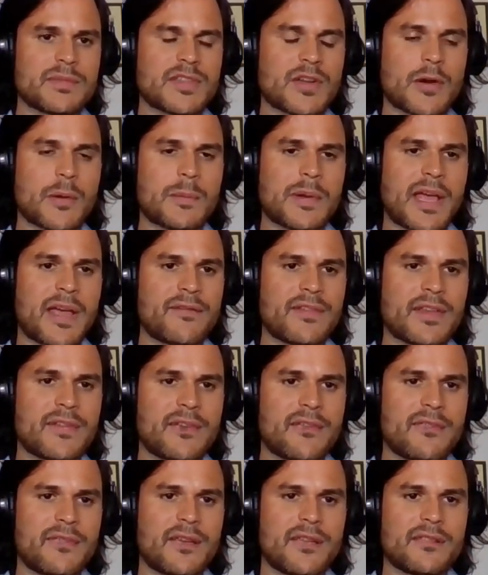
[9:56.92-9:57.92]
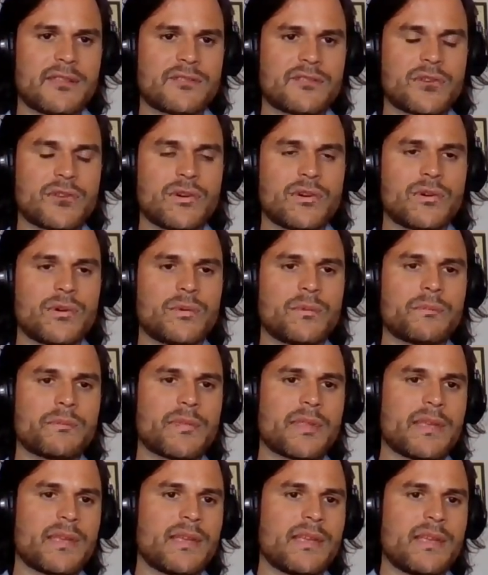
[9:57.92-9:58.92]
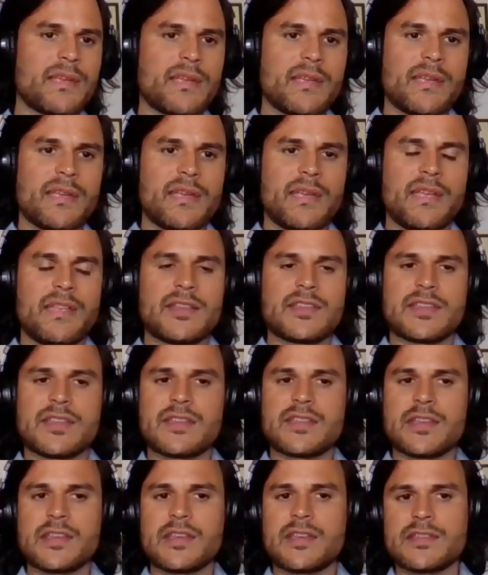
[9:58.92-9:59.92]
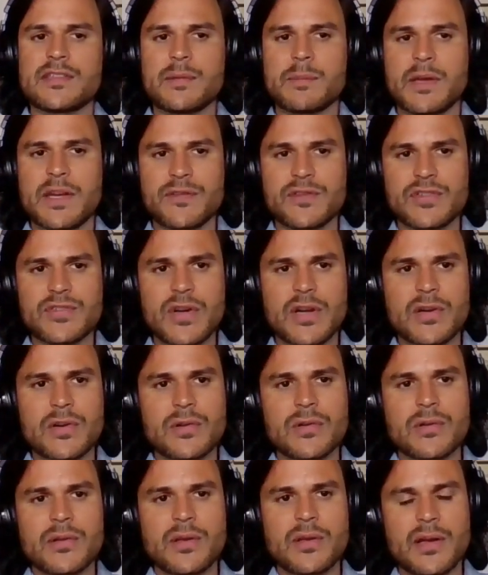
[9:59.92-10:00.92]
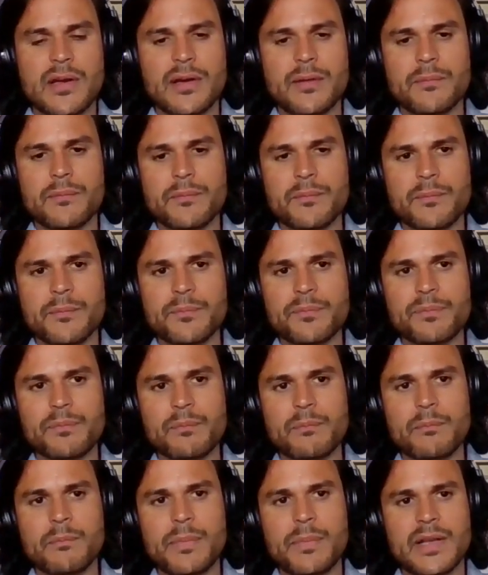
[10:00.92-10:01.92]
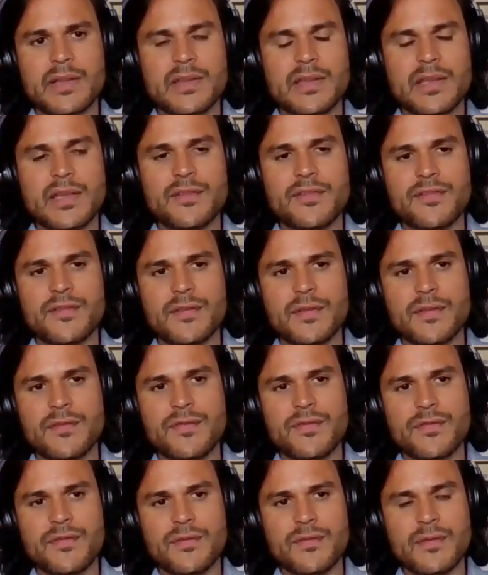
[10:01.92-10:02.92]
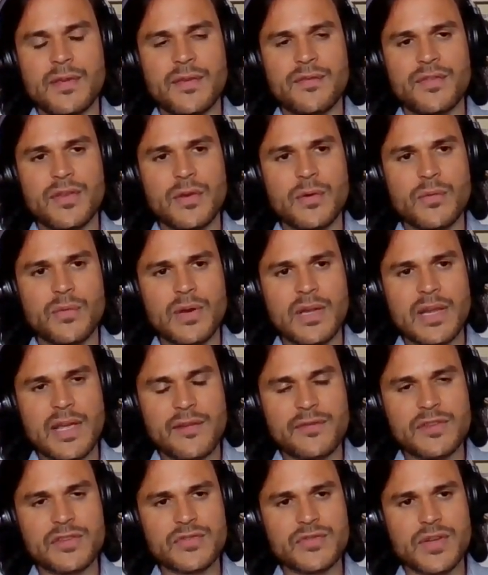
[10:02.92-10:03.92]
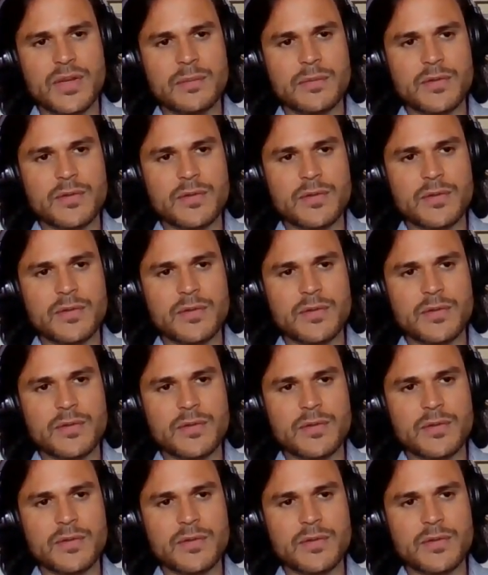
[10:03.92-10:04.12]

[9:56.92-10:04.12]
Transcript: circumnavigate that. So it's a bit of a struggle. But if you really have this